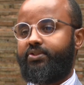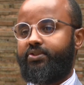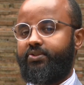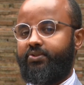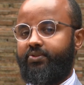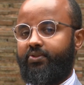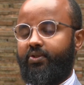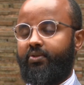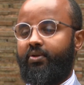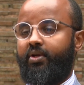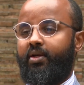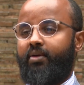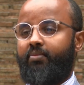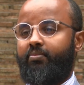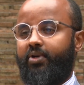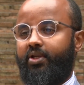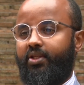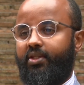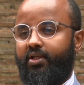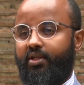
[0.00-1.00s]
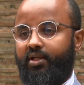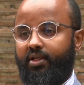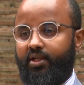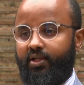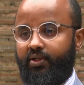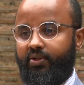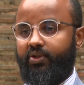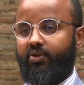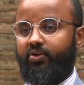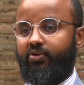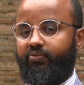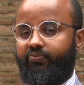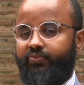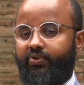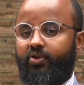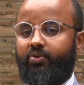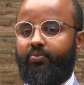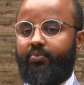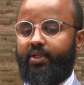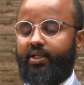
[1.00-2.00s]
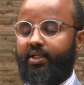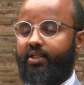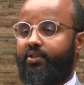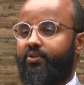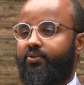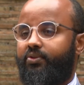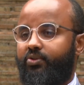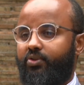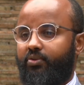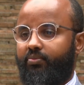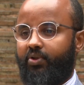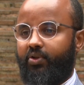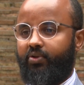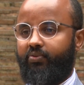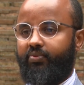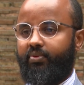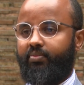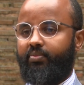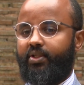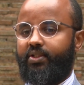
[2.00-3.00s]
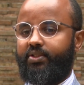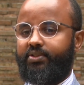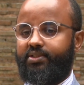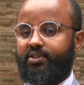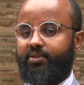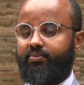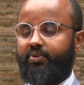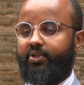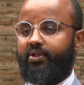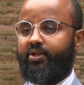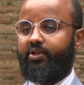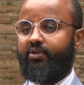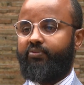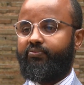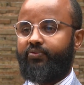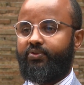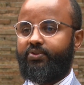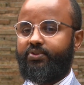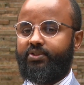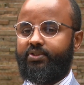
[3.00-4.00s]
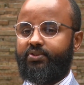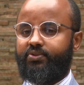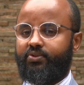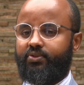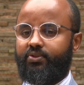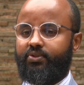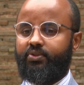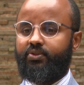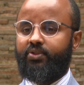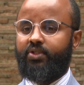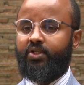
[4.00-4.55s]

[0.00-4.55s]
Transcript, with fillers: season by the El Nino phenomena in the October, November, December rainfall season.